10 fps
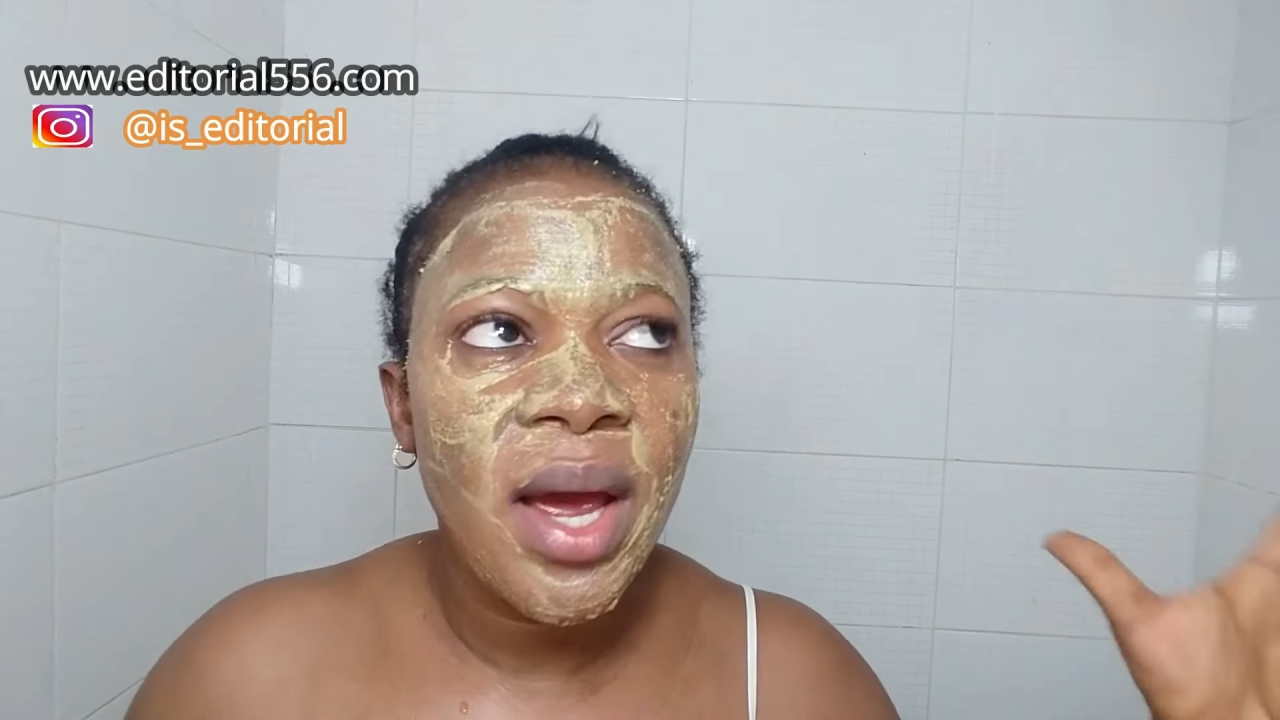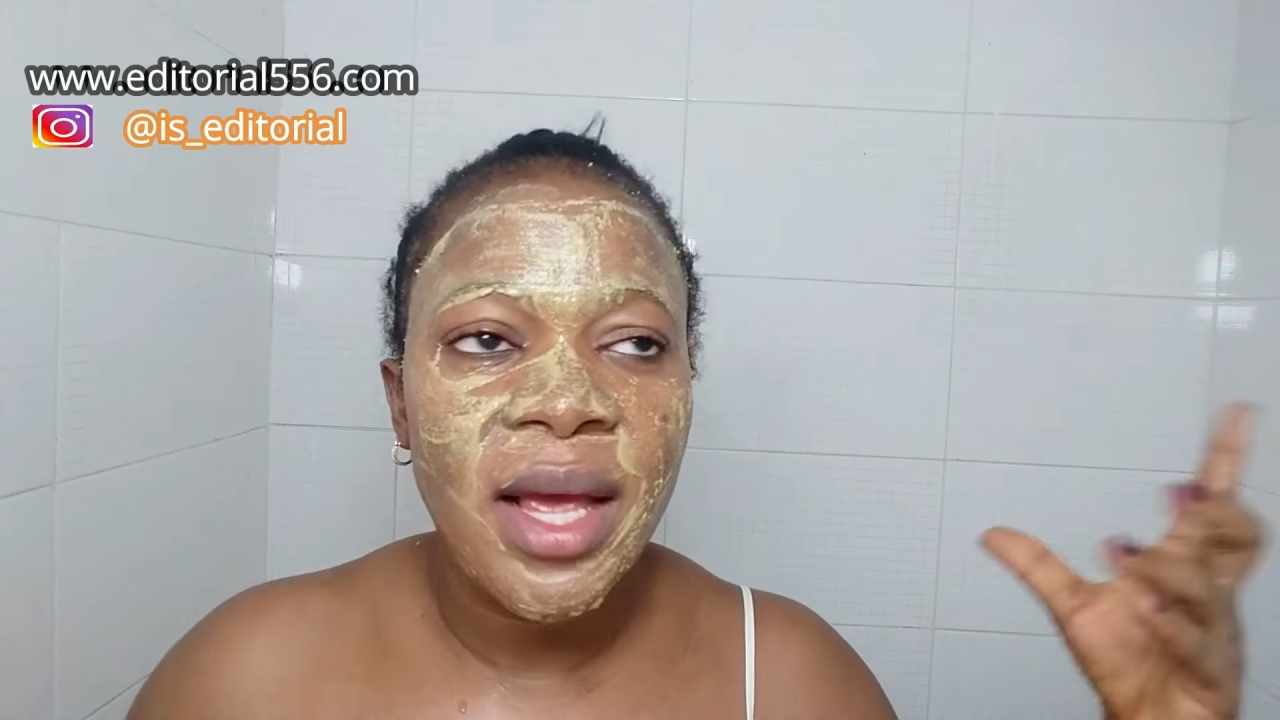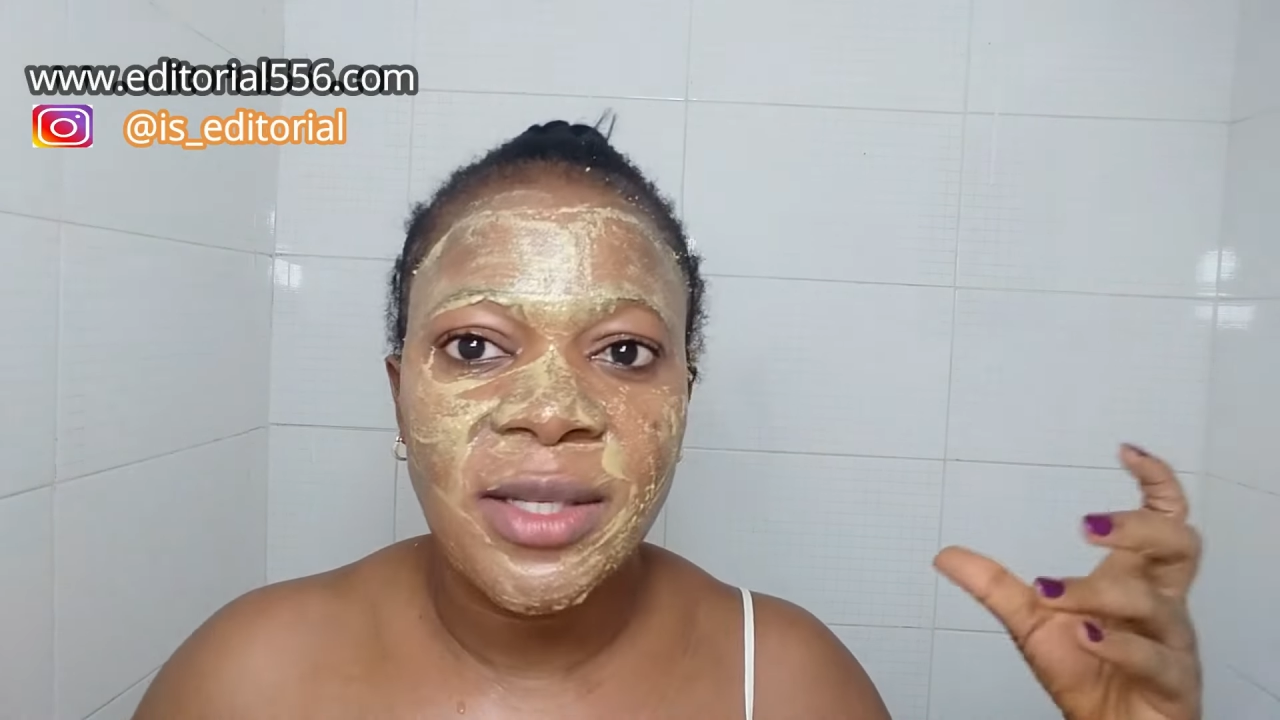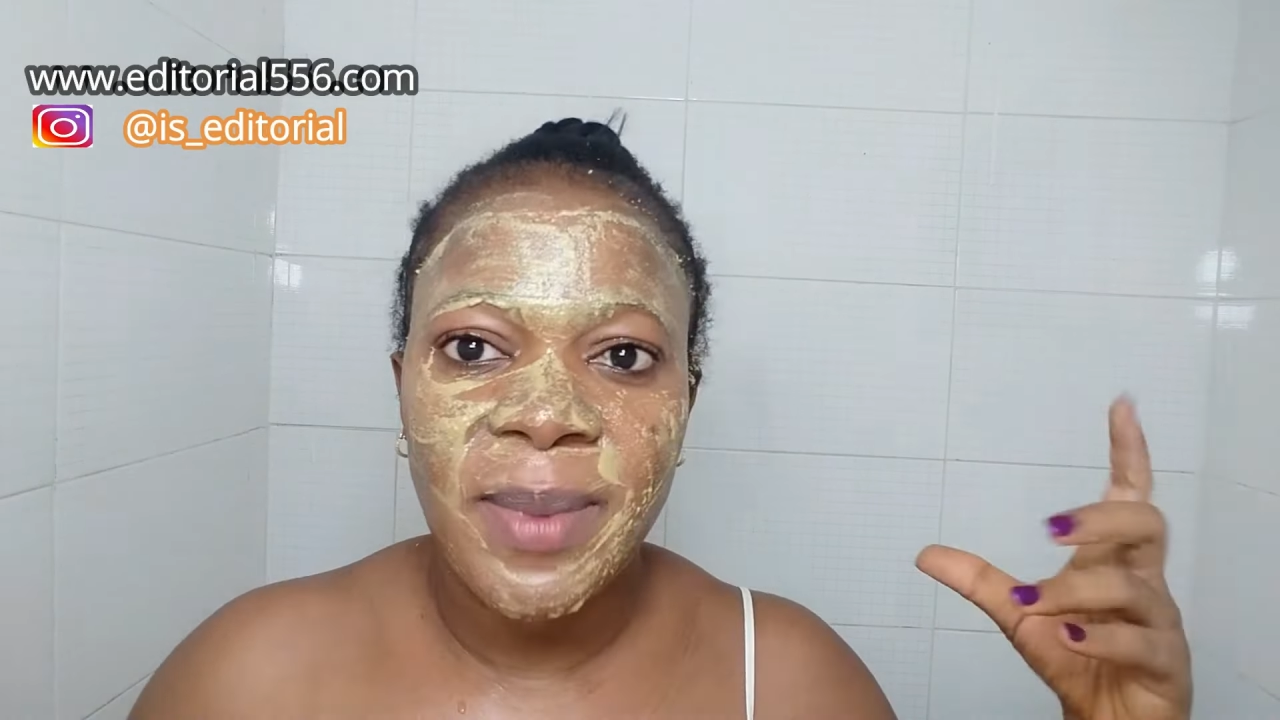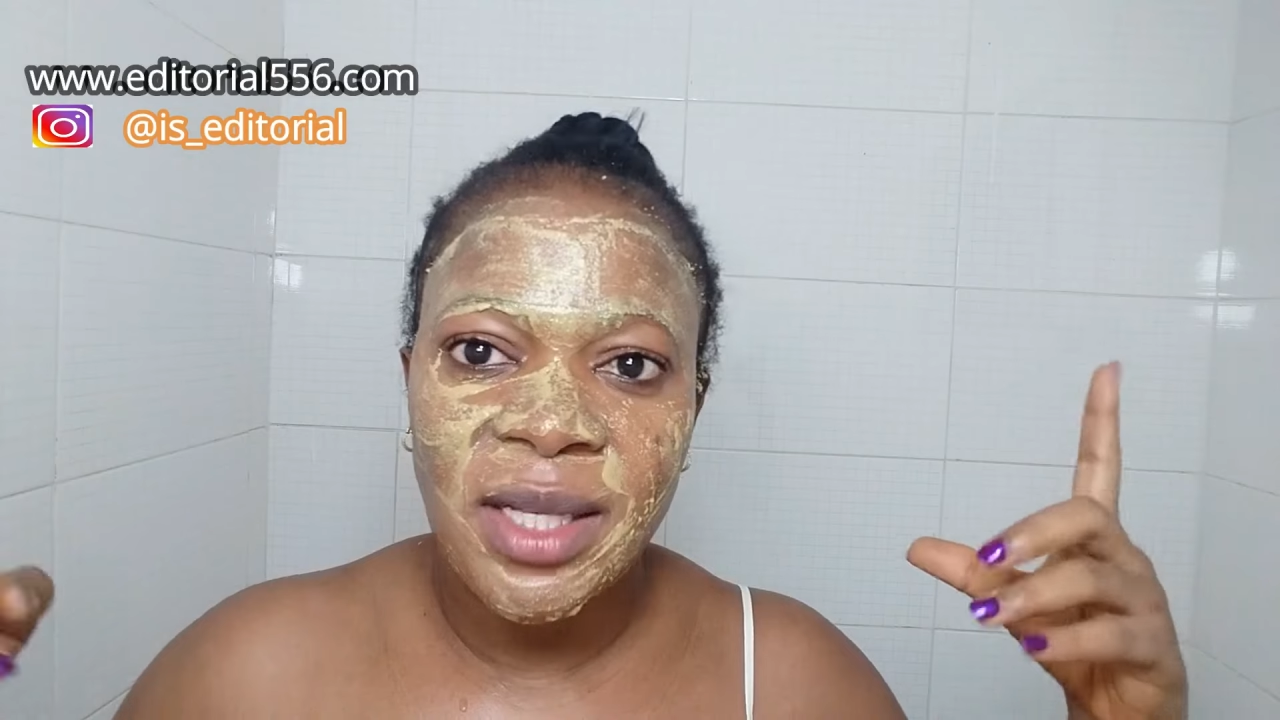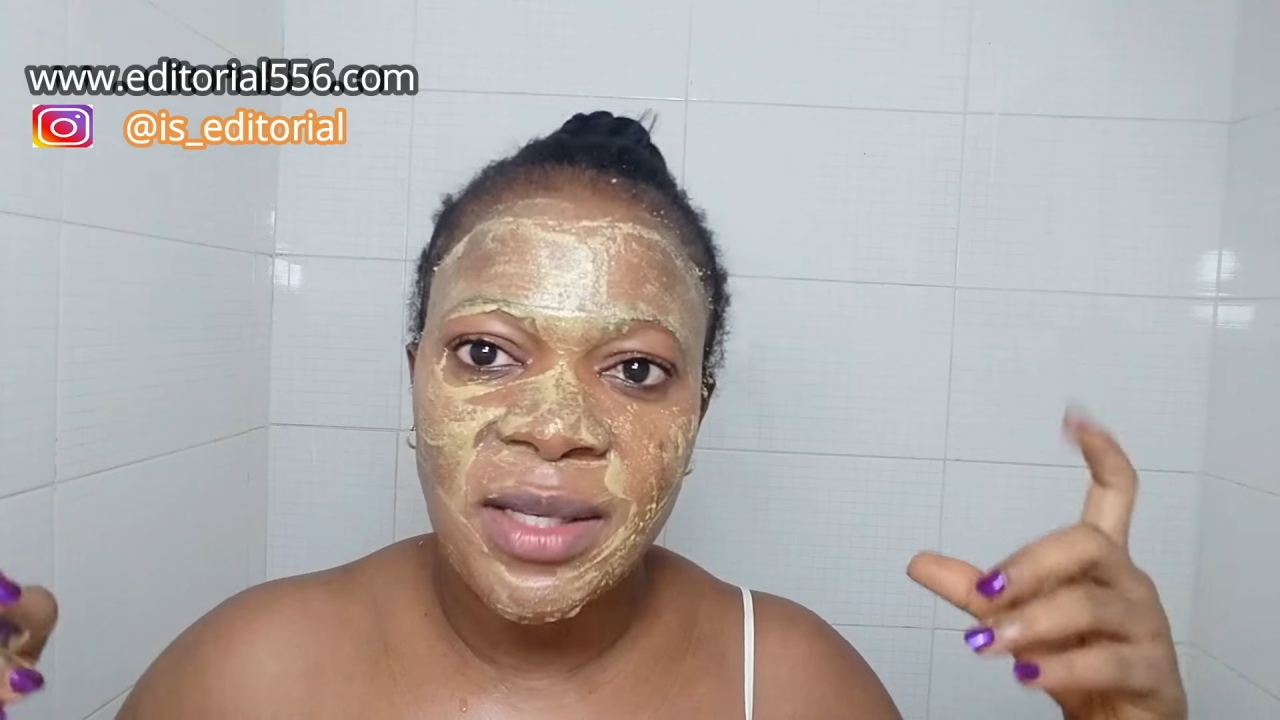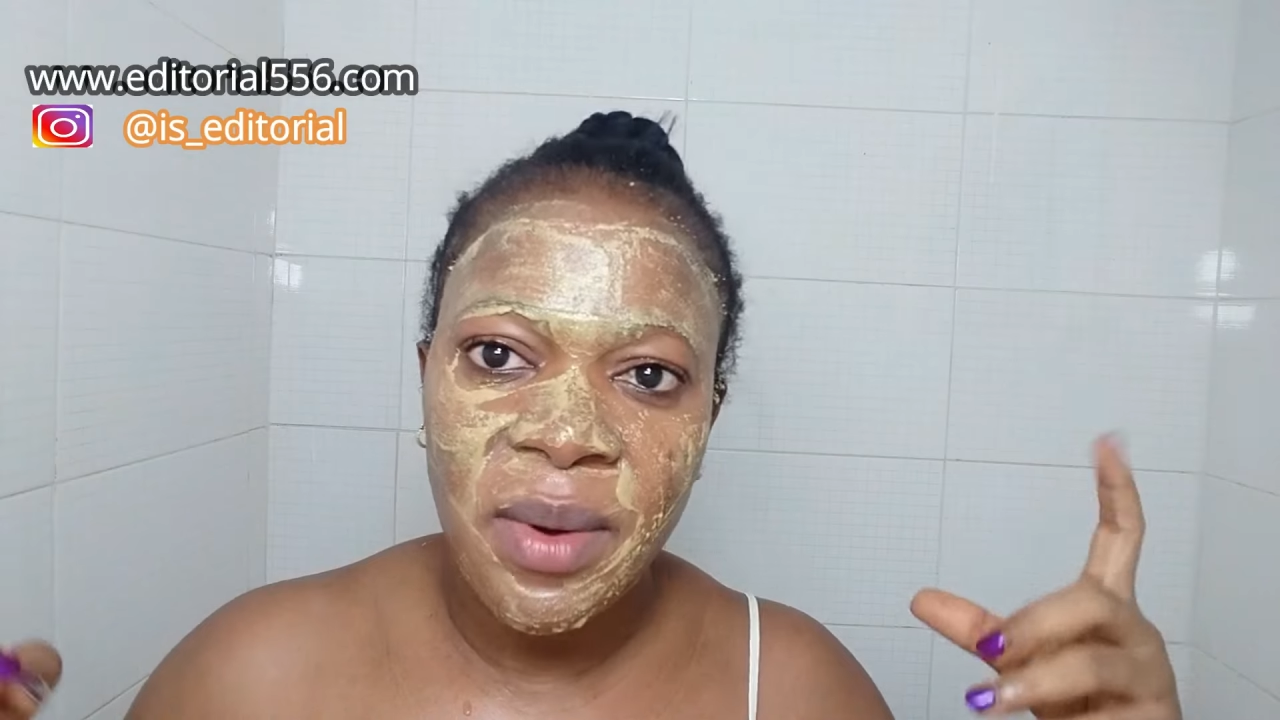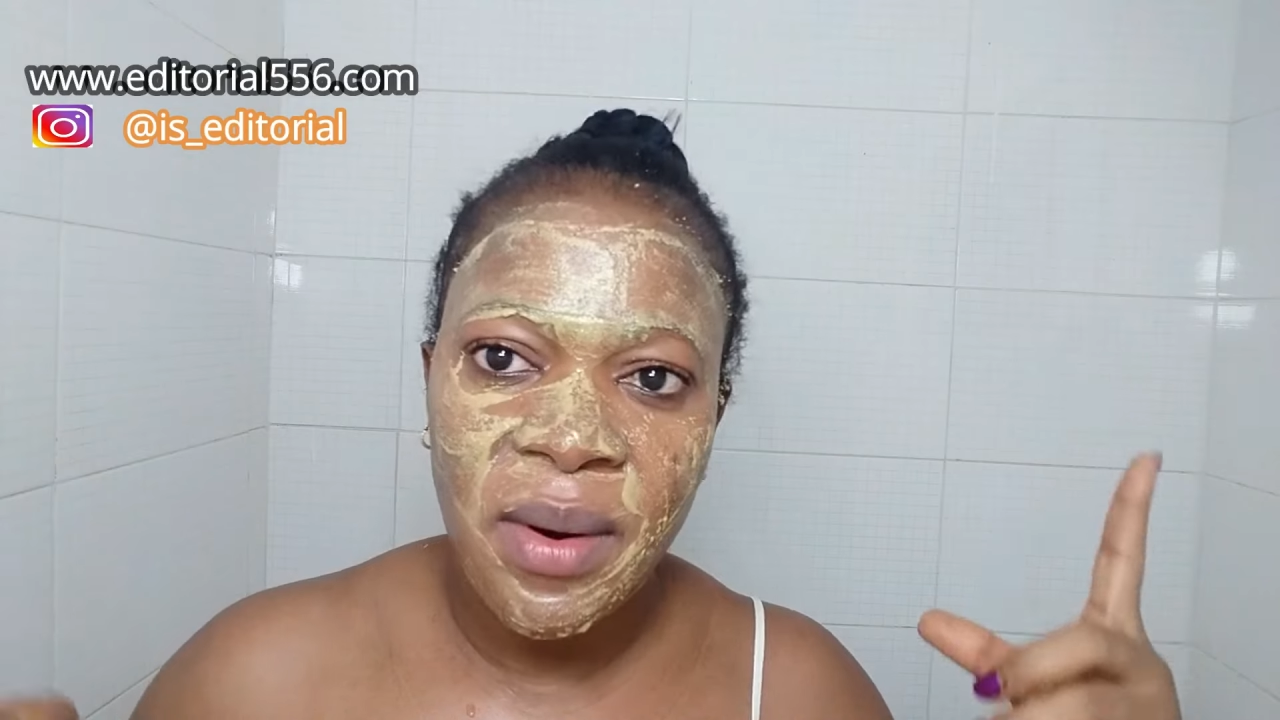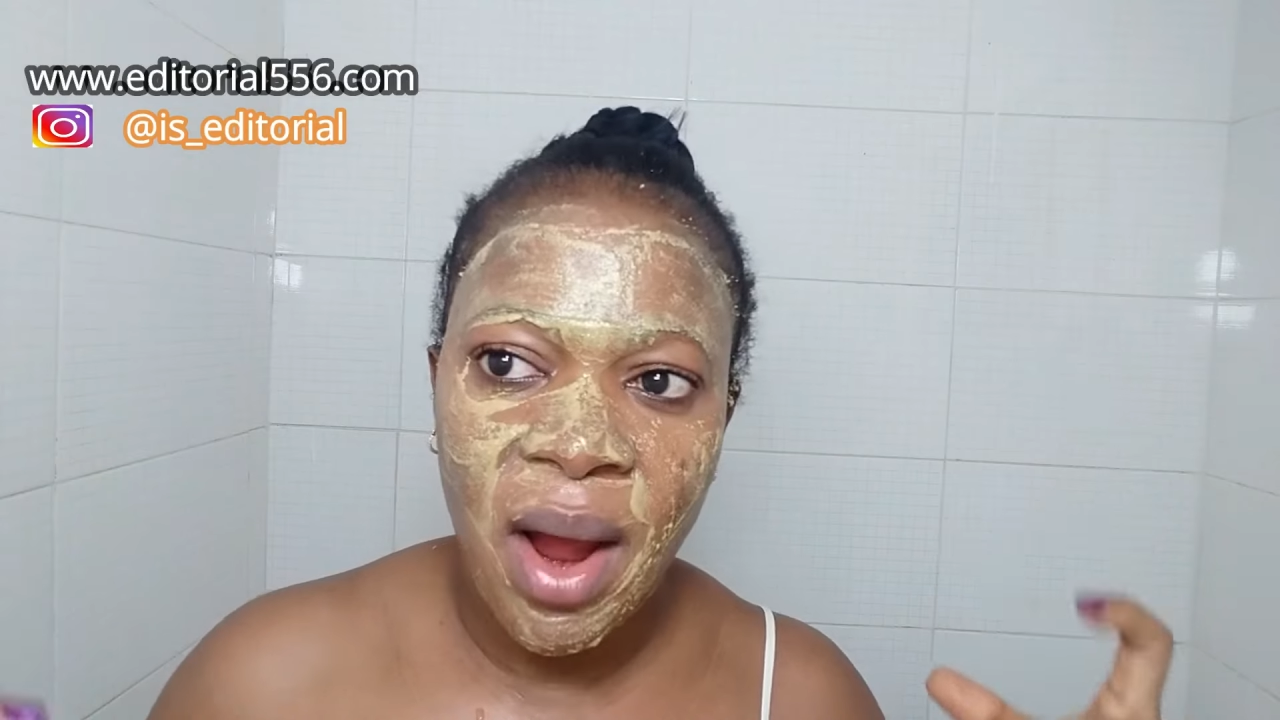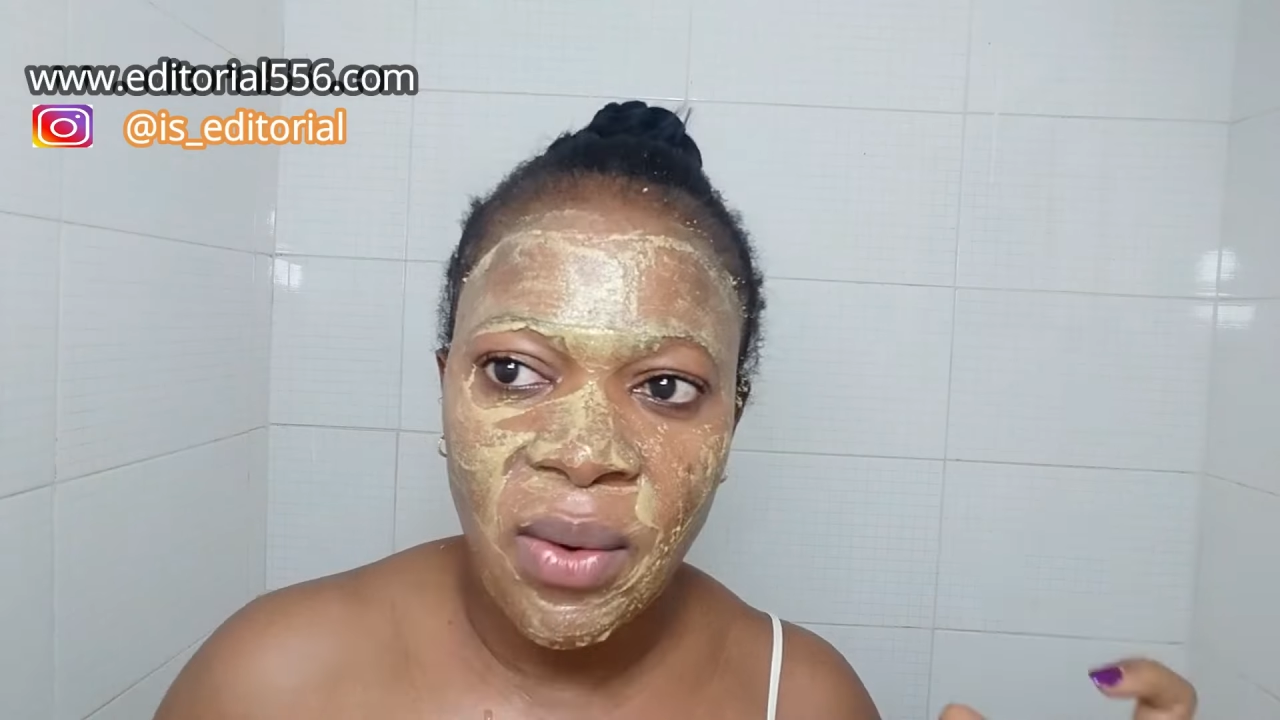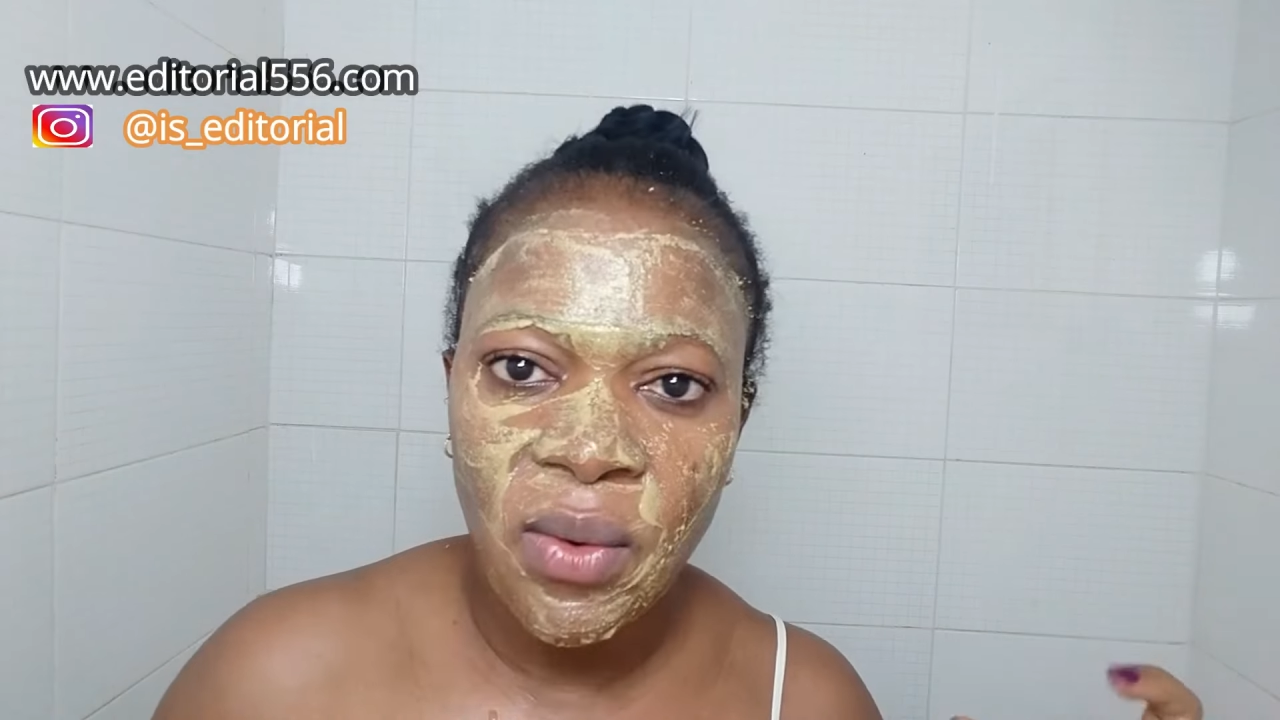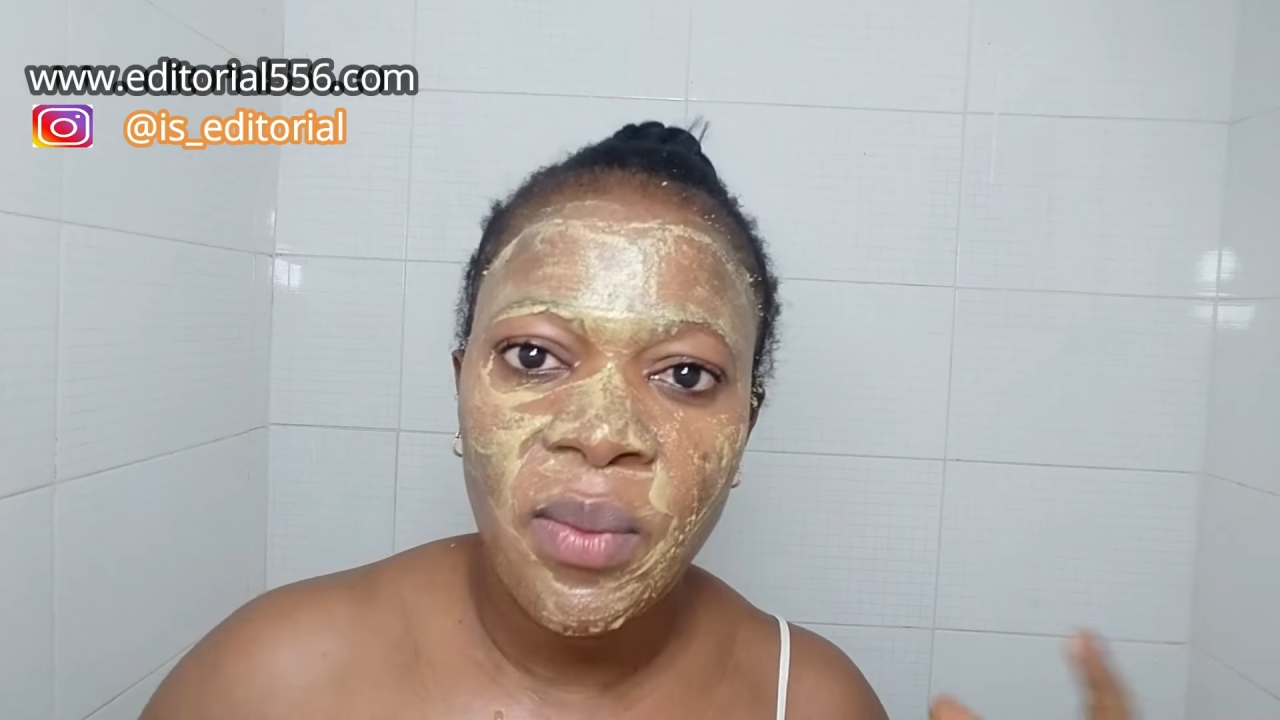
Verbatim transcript: expect miracle